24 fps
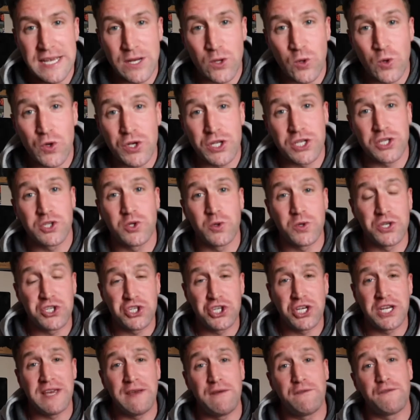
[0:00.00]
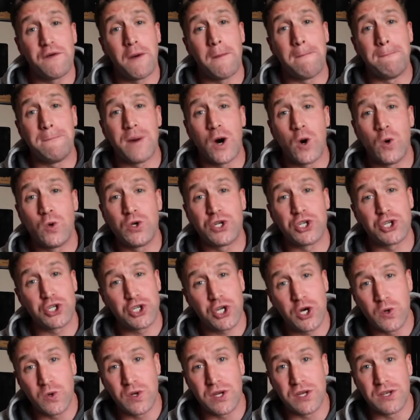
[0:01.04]
In order to achieve boulder
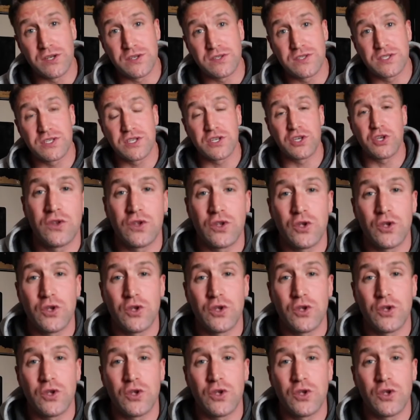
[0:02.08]
shoulders,